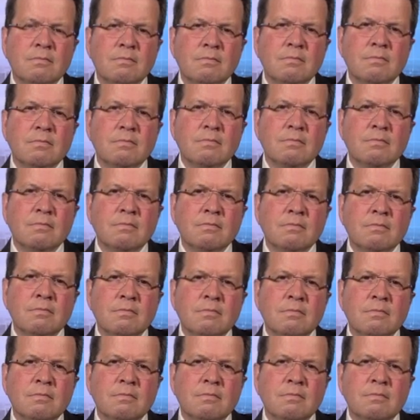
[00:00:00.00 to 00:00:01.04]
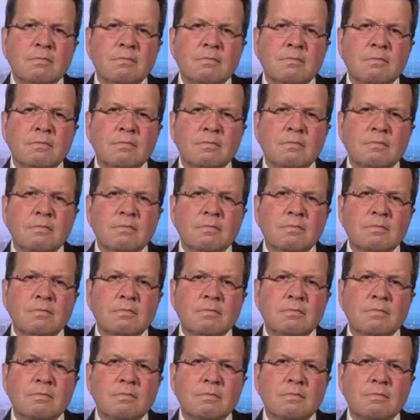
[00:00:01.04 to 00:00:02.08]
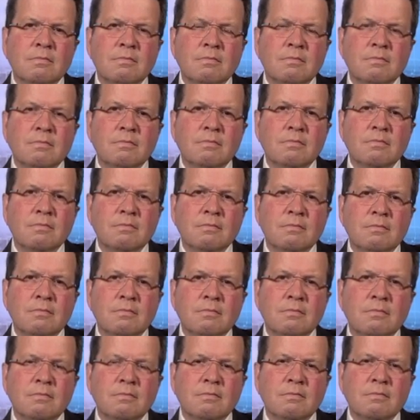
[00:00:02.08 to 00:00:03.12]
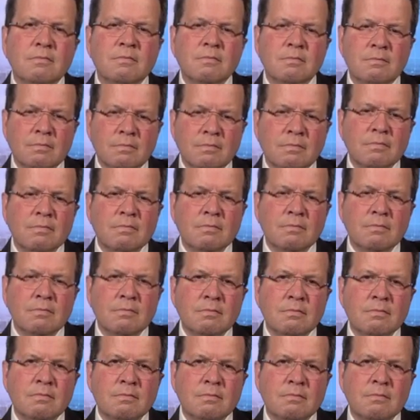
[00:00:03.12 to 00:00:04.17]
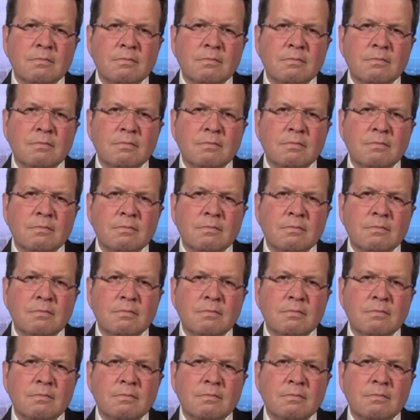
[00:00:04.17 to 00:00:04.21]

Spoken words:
The person shown says nothing.